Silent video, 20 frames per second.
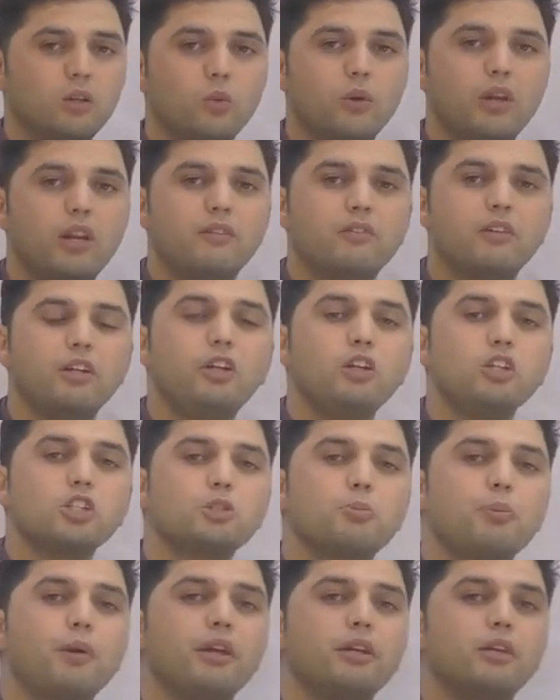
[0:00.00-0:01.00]
Whenever you
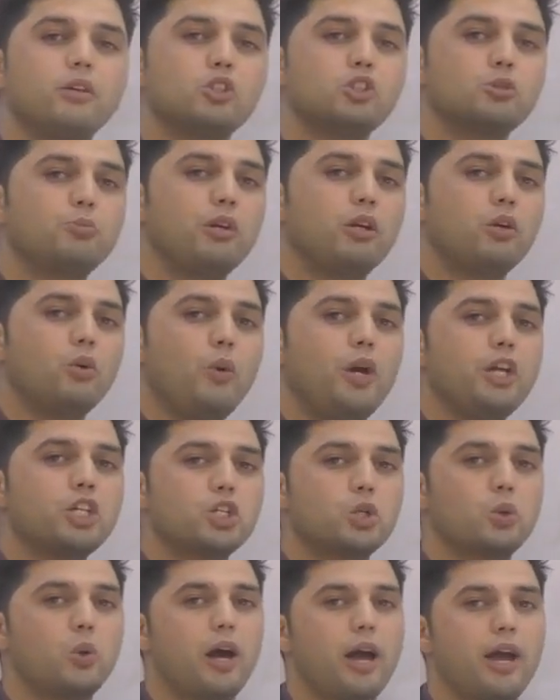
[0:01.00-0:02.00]
speak
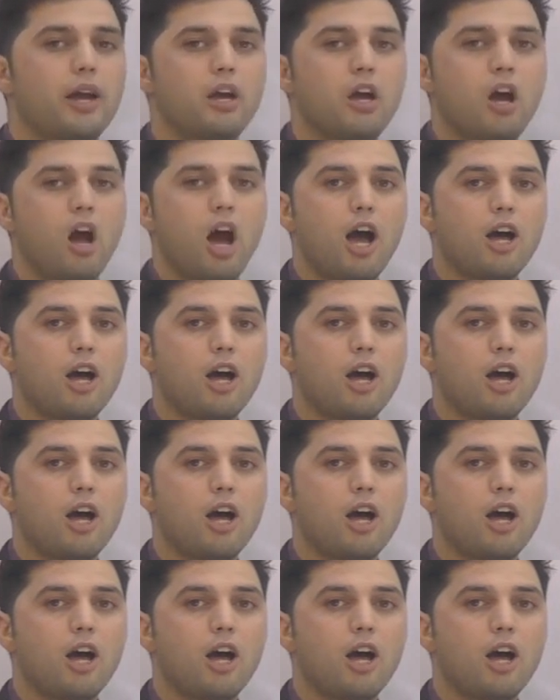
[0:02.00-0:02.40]
which way?